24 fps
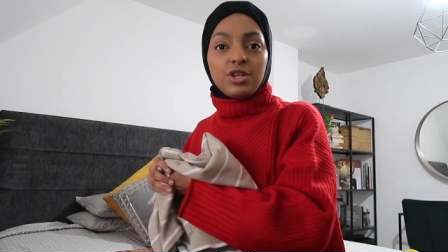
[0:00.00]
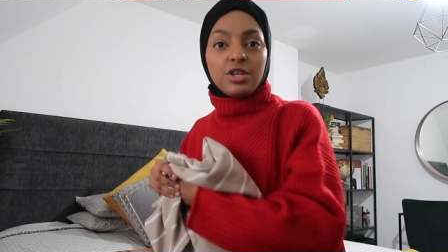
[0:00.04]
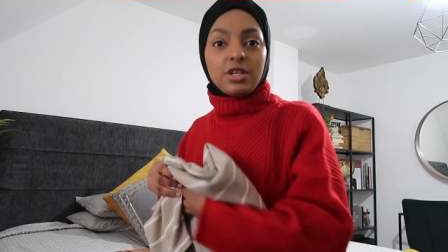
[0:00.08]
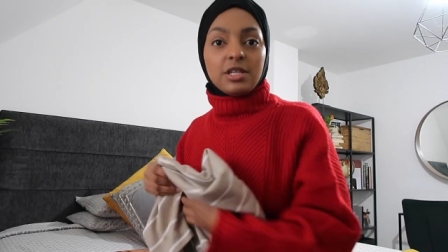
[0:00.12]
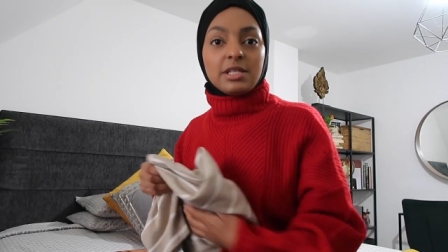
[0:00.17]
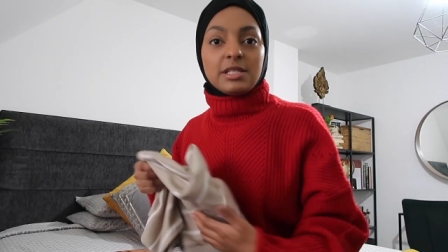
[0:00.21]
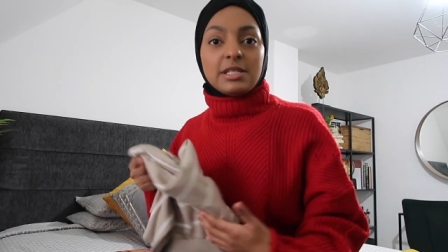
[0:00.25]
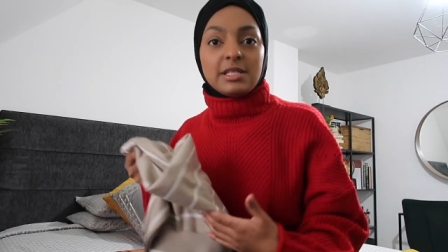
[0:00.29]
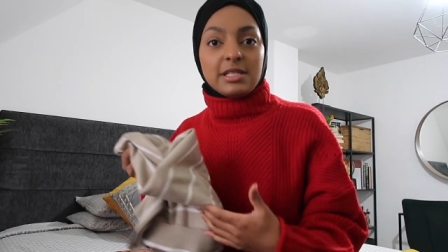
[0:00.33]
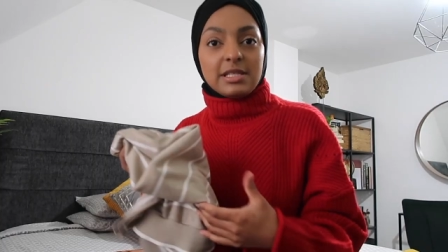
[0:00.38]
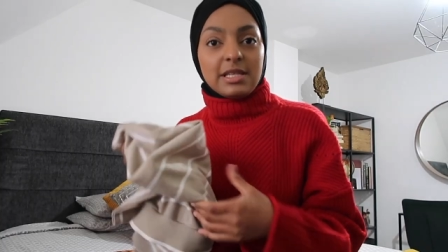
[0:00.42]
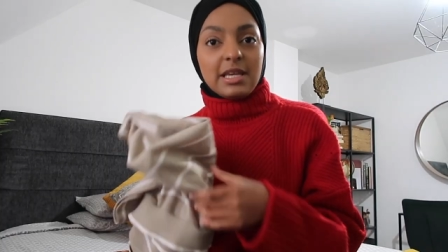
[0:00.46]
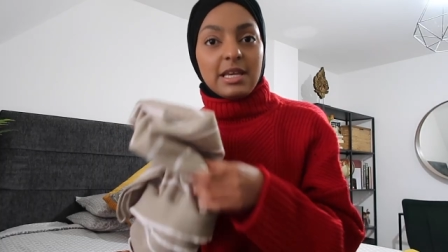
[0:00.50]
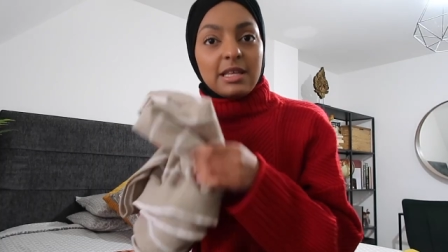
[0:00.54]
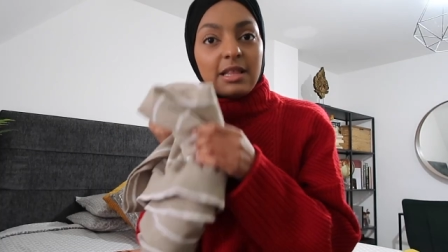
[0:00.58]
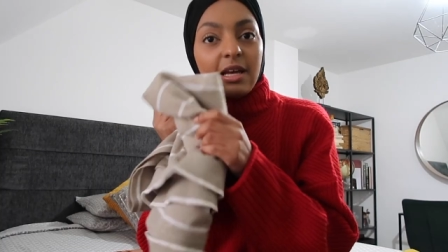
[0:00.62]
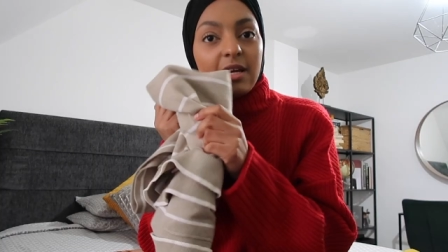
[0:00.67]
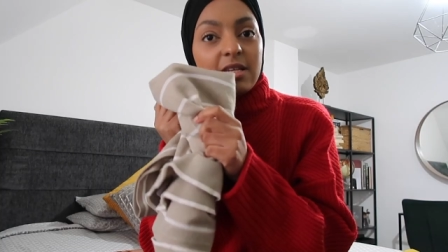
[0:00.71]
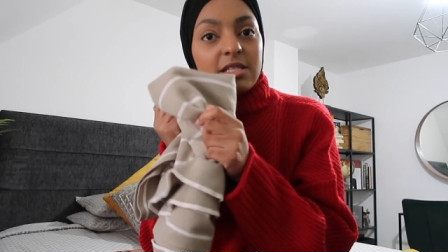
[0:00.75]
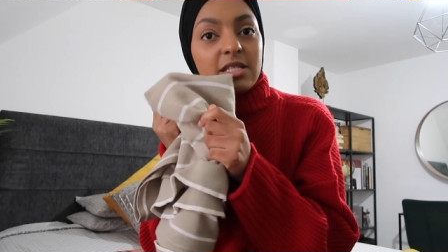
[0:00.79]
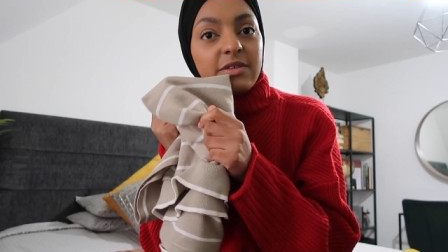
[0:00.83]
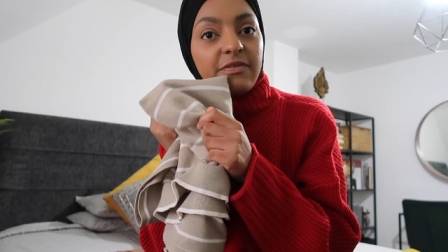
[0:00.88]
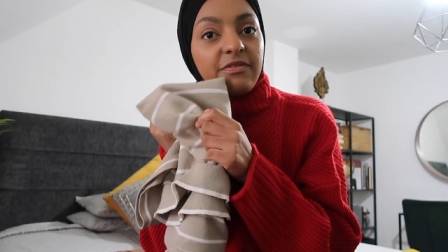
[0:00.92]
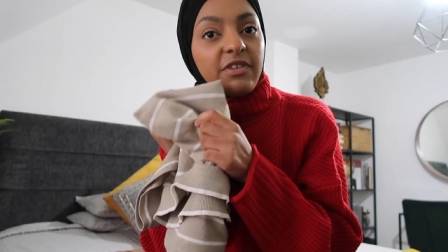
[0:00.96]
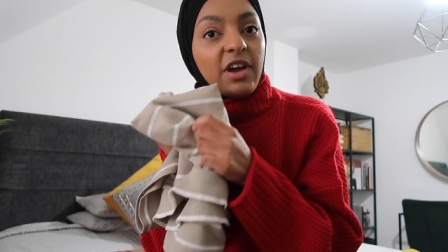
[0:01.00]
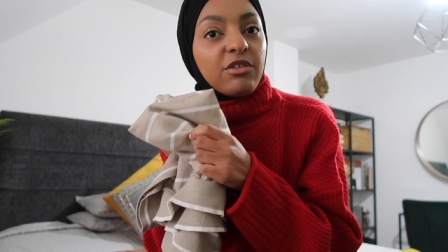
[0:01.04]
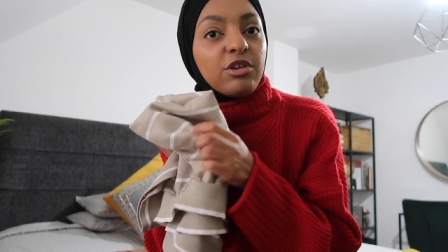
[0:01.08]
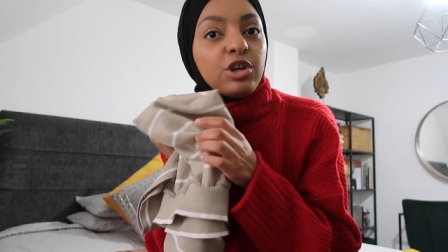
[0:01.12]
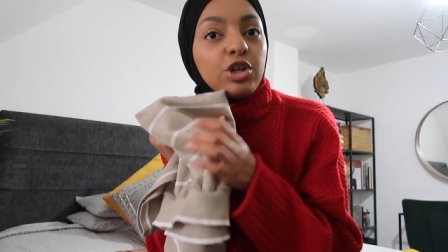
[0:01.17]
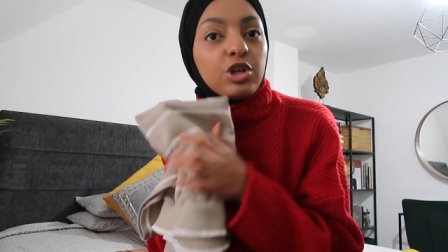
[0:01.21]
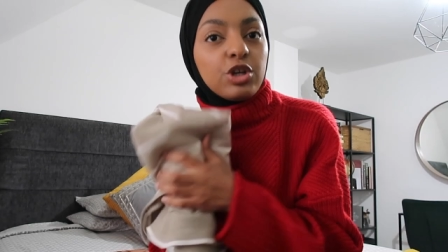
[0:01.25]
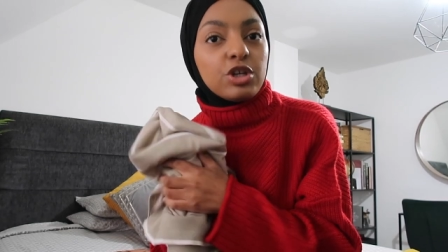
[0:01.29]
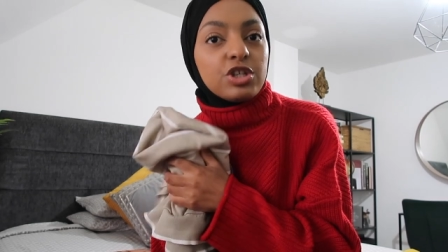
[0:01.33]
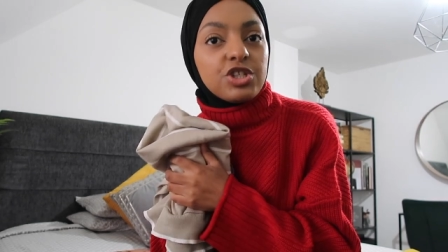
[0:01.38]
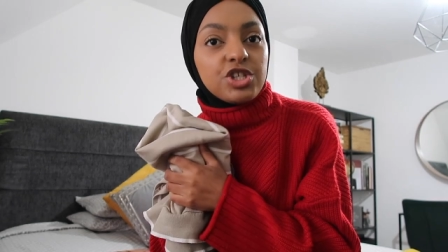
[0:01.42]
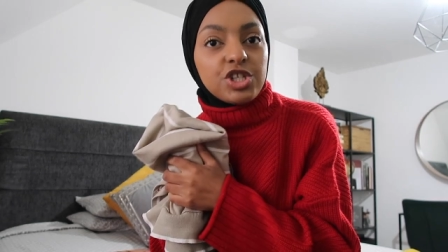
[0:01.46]
you can see that it's a
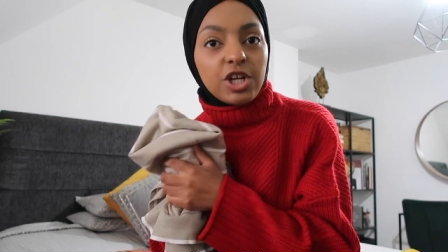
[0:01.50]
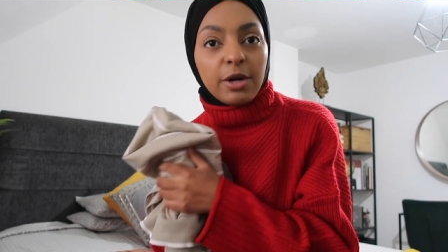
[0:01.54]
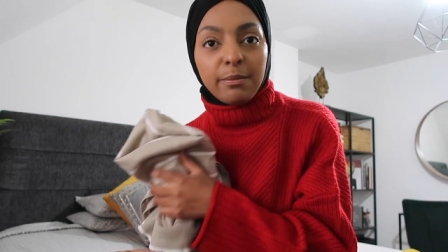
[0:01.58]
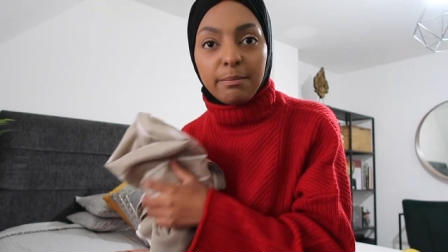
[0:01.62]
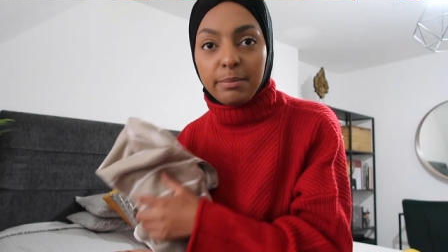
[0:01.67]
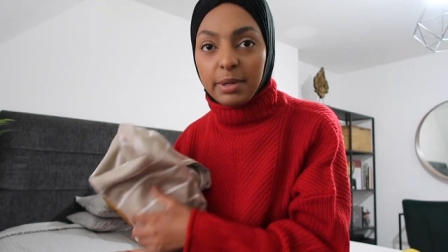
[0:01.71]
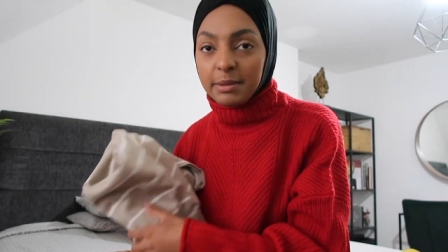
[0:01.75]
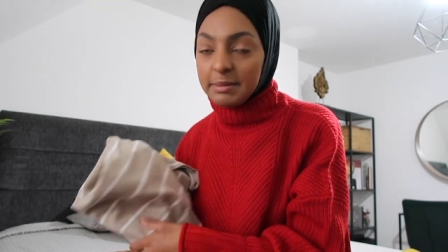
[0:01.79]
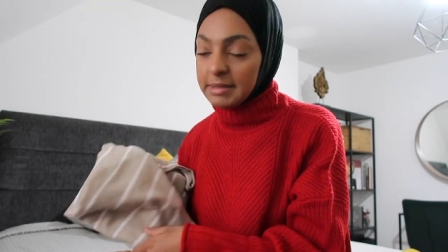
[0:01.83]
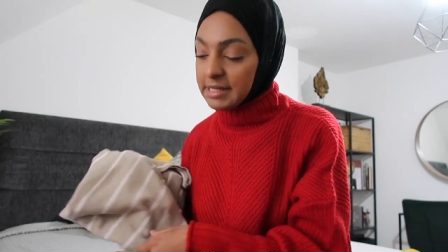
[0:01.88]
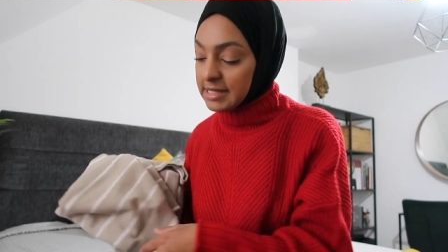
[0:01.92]
very good jumper